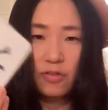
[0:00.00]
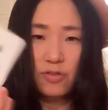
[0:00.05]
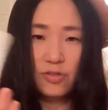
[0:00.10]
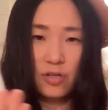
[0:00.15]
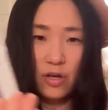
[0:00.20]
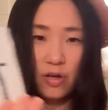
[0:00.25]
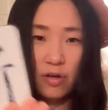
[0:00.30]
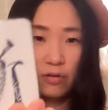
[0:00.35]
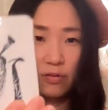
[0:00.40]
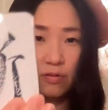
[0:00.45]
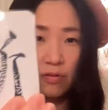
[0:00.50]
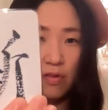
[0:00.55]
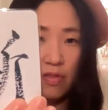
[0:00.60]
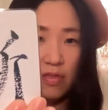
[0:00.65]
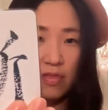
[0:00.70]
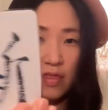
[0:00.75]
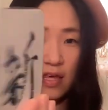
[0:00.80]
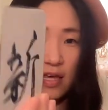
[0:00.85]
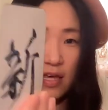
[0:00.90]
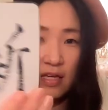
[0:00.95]
So
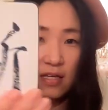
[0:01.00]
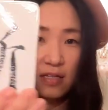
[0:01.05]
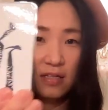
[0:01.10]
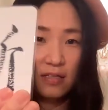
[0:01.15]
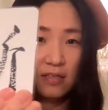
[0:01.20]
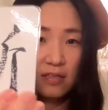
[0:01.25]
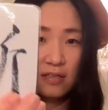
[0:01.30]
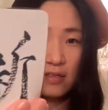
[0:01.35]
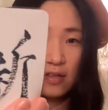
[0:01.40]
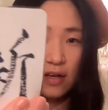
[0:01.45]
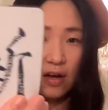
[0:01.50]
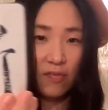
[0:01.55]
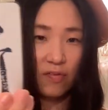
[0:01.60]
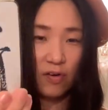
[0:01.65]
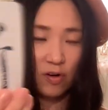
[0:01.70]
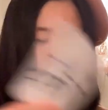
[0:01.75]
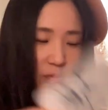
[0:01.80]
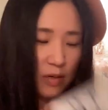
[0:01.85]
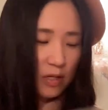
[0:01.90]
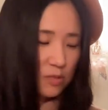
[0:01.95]
these are
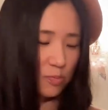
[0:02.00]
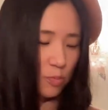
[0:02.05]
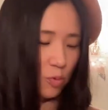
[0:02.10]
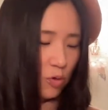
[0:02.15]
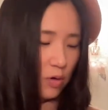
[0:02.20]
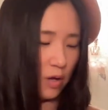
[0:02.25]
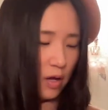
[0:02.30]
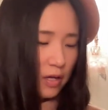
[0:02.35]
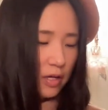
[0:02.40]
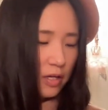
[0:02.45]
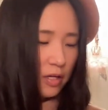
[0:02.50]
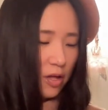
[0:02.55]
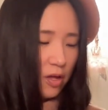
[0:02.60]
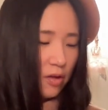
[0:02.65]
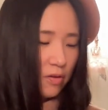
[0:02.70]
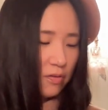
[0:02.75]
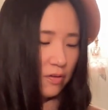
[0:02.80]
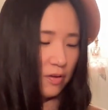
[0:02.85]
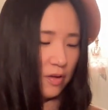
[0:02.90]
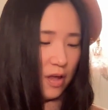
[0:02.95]
very much more like, you
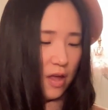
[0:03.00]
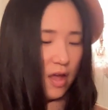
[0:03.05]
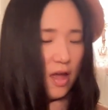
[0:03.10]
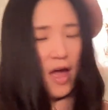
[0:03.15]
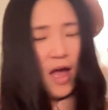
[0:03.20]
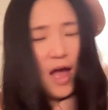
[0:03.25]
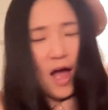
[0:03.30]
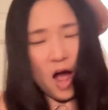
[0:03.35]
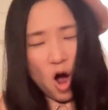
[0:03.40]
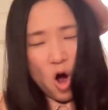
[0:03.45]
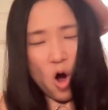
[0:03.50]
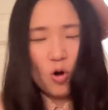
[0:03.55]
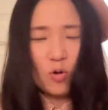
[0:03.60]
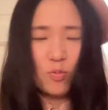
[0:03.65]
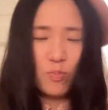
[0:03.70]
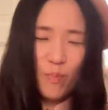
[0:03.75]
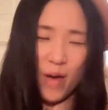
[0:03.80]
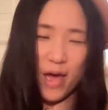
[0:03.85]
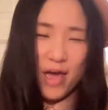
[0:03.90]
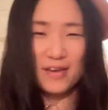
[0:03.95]
know,
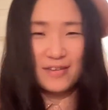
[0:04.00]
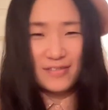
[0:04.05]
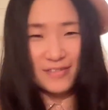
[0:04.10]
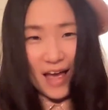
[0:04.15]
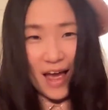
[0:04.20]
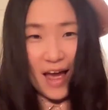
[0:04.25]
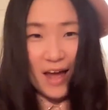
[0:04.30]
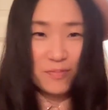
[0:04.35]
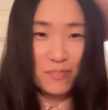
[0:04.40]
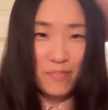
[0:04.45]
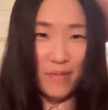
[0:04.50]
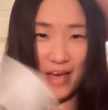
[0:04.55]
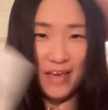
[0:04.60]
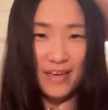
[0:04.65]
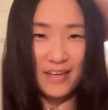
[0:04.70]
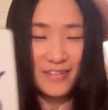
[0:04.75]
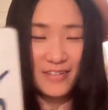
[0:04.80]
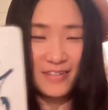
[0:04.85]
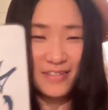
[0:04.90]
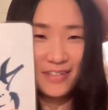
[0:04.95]
homemade,
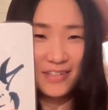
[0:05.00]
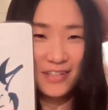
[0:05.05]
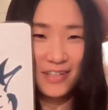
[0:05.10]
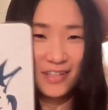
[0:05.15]
handmade